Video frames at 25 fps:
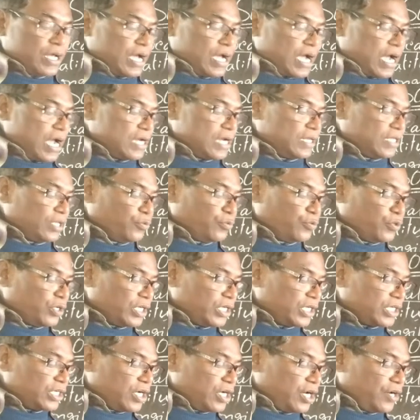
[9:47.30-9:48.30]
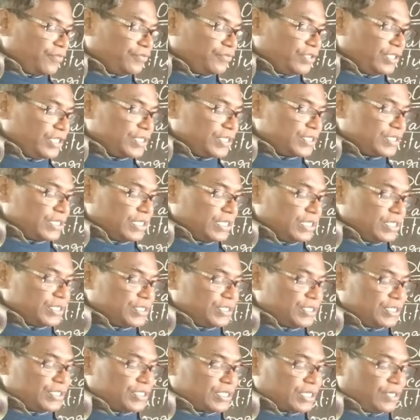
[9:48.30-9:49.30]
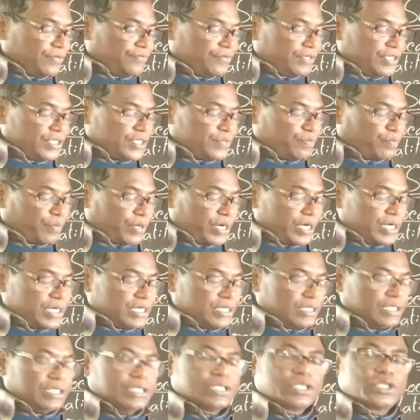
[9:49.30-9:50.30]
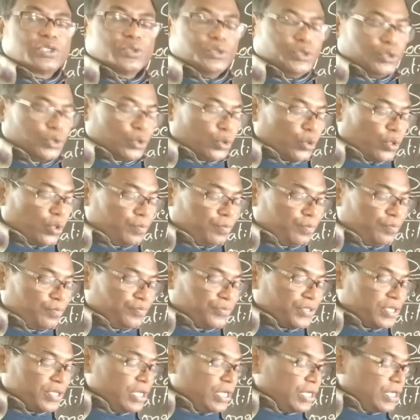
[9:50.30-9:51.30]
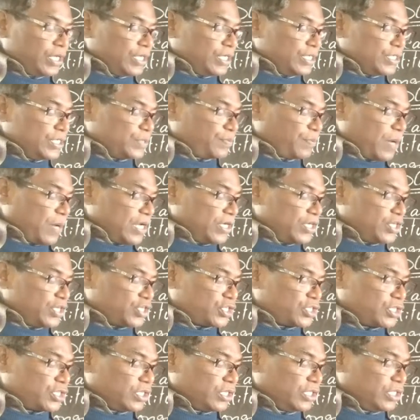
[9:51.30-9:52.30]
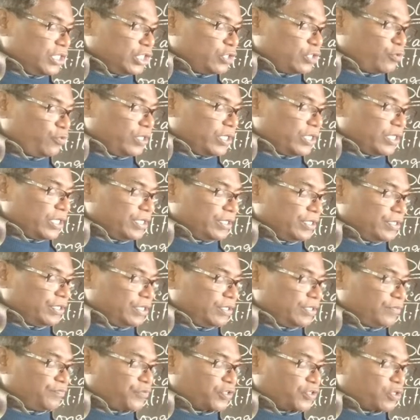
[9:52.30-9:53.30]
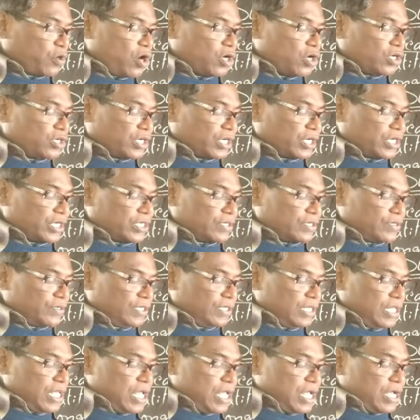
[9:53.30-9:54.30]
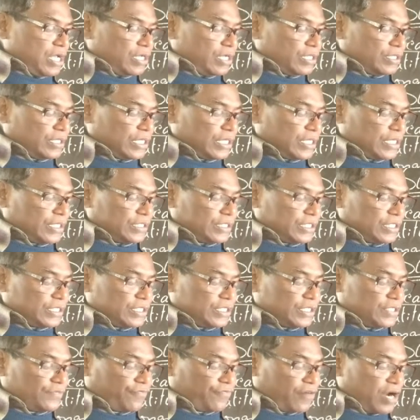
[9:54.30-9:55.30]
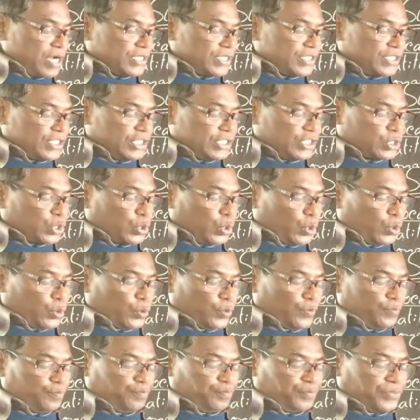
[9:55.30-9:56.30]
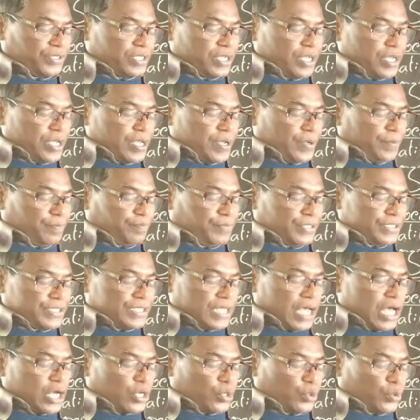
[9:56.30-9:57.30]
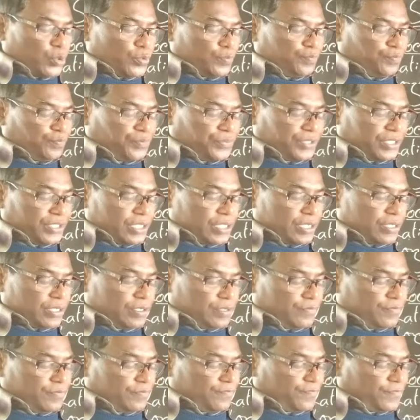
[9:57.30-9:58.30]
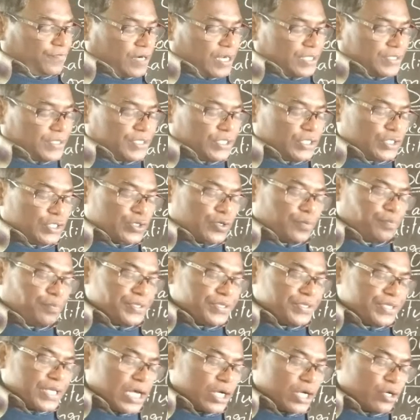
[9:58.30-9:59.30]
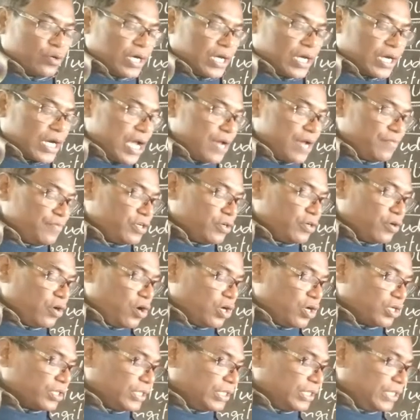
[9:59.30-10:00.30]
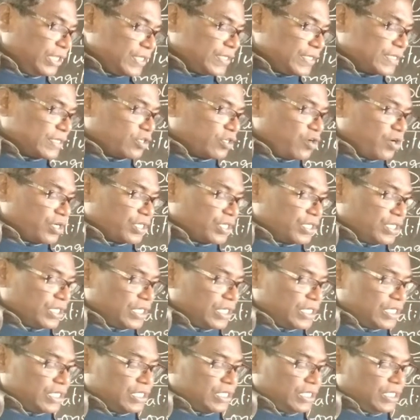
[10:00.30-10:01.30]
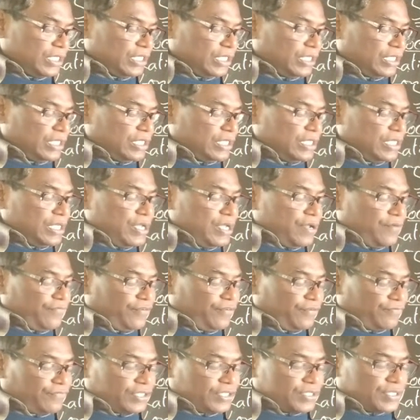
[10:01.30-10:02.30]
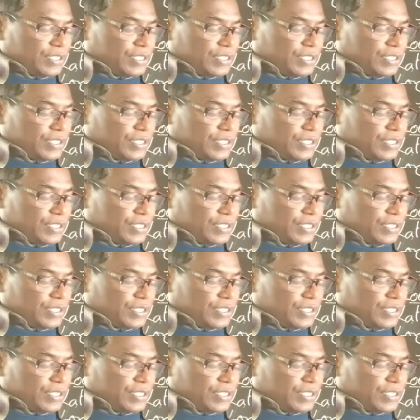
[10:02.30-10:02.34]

And the word of his discovery spread to Europe. Spanish conqueror, this is Francisco Pizarro, Francisco Pizarro arrived on this continent in the 5th